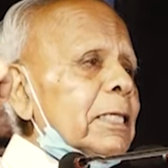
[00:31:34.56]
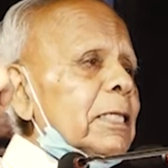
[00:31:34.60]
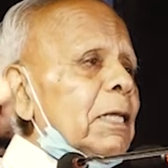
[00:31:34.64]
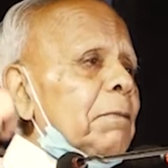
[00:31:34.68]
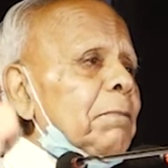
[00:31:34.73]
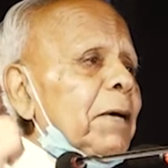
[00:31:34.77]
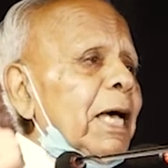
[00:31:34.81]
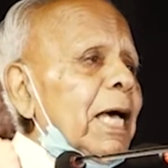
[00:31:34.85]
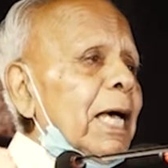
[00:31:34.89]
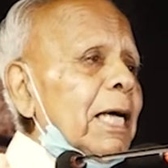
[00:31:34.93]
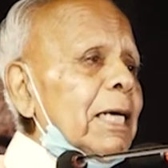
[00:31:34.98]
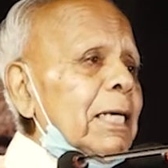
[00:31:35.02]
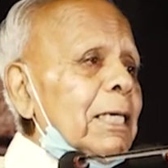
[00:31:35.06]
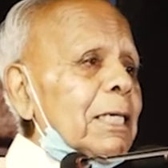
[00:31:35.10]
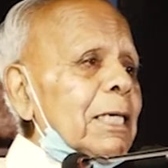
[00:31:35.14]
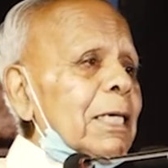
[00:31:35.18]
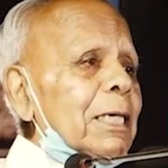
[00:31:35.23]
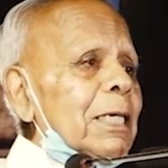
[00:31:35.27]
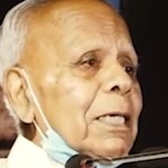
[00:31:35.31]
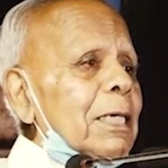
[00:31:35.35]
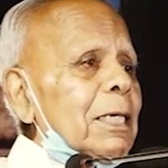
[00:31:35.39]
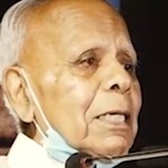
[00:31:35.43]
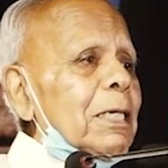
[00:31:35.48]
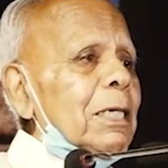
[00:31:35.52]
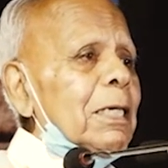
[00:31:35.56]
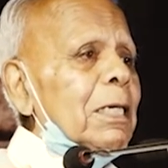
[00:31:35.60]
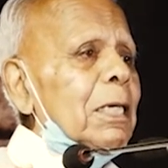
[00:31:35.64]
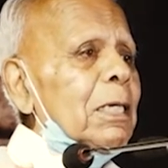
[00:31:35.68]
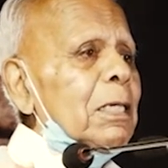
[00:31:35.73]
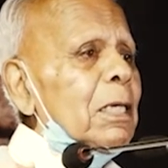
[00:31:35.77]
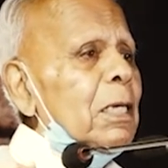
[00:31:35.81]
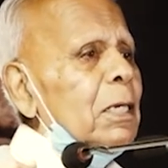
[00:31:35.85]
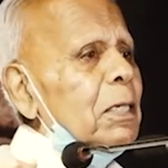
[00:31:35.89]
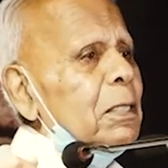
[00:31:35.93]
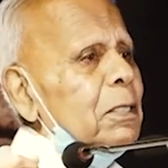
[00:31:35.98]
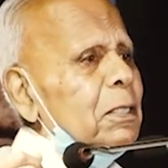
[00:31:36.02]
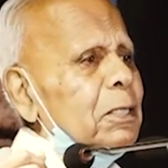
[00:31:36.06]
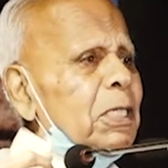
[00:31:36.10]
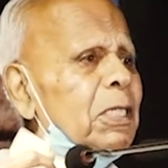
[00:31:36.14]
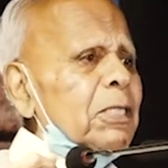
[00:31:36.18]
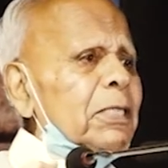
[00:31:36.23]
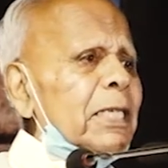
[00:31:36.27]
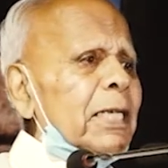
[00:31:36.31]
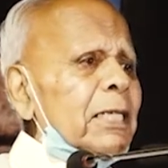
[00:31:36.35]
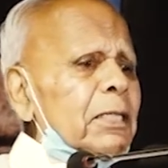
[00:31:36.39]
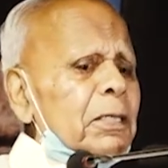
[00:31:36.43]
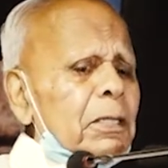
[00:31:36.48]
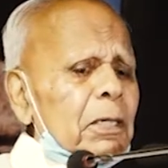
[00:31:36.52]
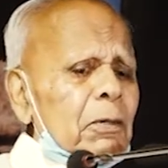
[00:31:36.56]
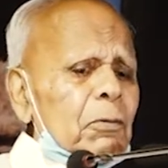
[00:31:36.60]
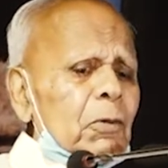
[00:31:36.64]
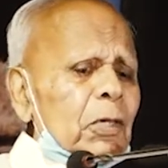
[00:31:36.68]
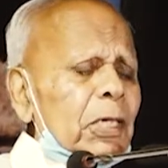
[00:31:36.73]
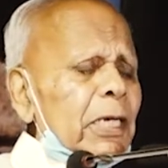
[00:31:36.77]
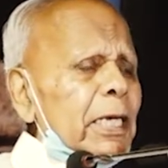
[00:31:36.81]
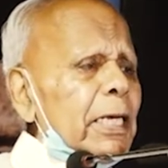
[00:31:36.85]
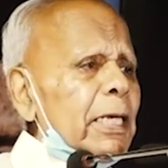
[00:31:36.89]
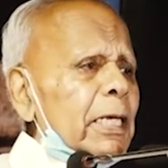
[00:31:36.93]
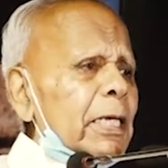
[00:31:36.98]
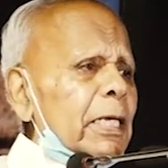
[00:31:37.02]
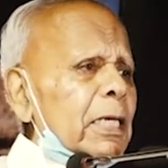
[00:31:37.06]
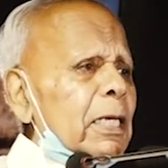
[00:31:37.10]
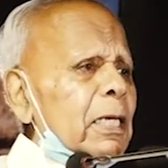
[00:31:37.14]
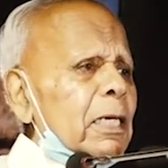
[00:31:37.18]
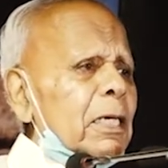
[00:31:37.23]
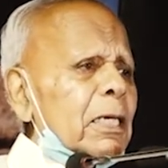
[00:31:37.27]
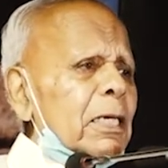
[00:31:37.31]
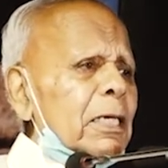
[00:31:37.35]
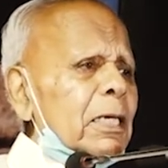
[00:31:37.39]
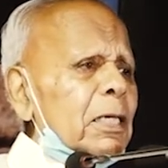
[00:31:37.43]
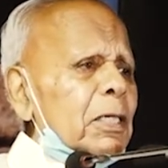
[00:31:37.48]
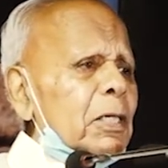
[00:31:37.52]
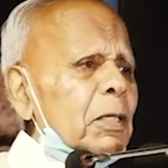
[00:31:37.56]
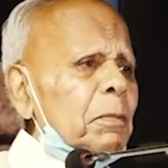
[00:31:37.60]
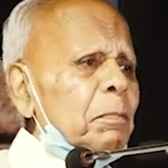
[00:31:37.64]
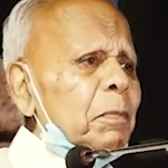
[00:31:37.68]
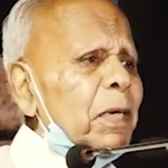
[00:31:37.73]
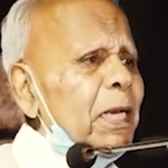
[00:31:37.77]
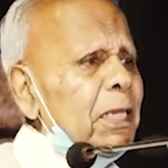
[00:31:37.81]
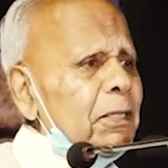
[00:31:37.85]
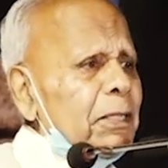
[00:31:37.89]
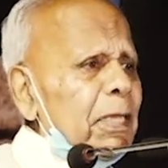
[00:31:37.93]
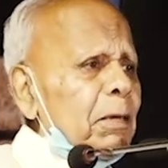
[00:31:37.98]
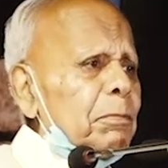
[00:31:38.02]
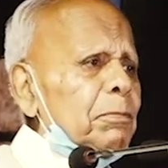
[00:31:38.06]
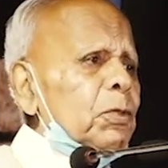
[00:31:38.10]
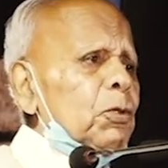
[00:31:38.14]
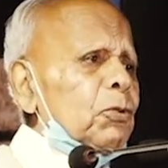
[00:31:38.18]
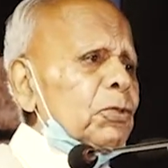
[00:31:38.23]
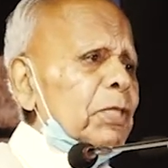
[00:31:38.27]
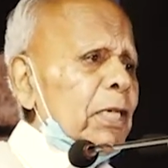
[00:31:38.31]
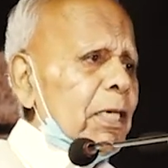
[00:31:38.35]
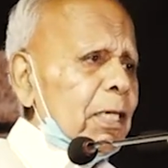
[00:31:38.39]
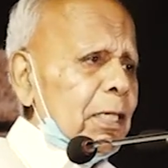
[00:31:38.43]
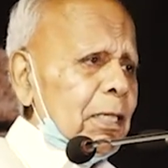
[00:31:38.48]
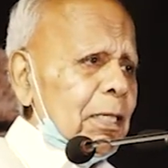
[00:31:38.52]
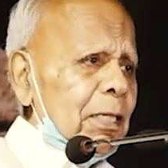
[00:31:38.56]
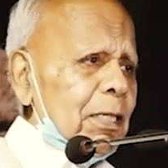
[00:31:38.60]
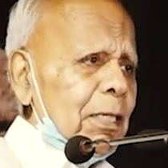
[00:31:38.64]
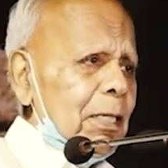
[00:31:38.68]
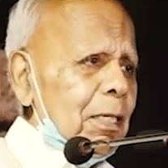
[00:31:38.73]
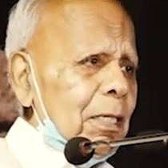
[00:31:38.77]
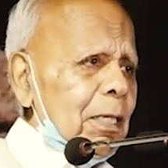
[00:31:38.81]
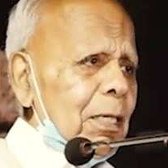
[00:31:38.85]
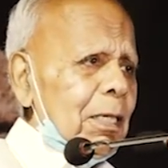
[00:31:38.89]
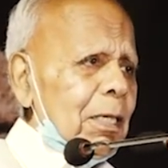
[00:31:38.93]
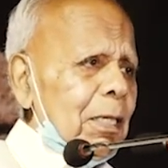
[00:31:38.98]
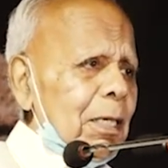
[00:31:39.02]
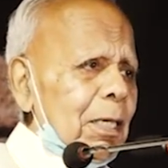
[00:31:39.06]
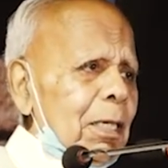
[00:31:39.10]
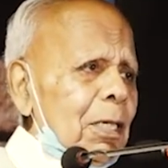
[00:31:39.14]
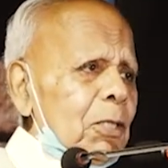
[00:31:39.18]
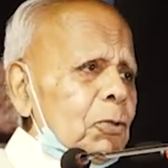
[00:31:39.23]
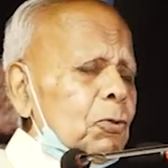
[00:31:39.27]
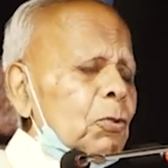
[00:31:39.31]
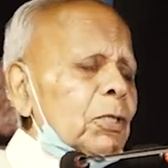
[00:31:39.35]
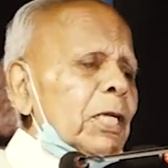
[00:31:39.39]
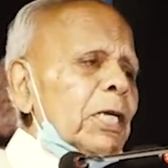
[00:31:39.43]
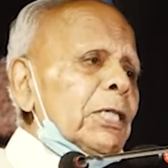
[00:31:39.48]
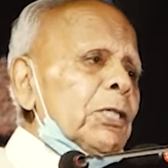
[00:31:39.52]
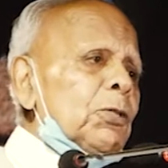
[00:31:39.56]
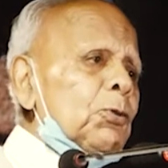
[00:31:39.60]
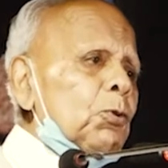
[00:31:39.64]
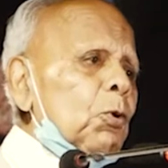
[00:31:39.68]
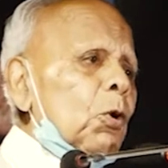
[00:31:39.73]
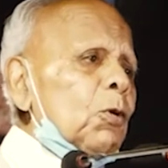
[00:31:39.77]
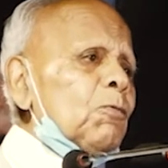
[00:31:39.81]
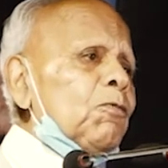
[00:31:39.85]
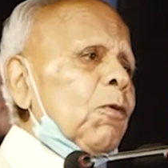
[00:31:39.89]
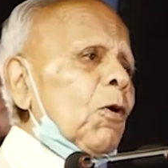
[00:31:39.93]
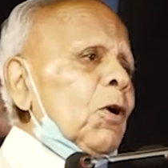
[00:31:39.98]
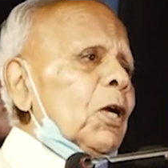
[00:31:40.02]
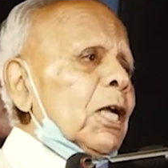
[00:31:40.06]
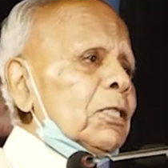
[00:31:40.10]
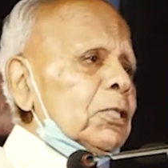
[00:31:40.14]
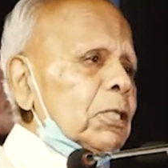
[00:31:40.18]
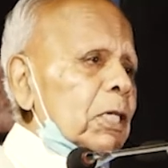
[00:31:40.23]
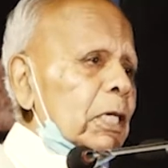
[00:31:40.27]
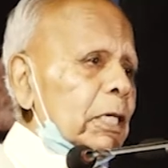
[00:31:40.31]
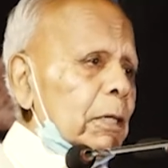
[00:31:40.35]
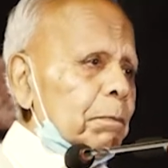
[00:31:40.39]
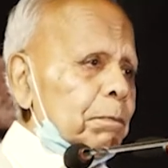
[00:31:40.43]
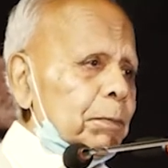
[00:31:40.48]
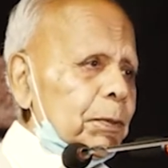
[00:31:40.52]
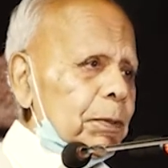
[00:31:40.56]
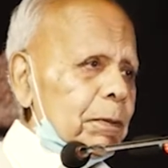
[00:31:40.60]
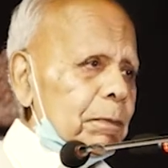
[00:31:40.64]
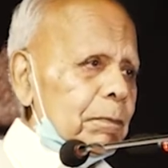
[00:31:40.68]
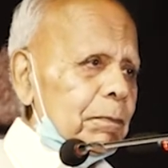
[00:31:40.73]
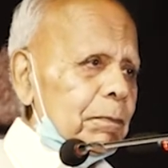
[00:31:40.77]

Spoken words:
at the back, she says, okay, play some music so that you don't fall asleep.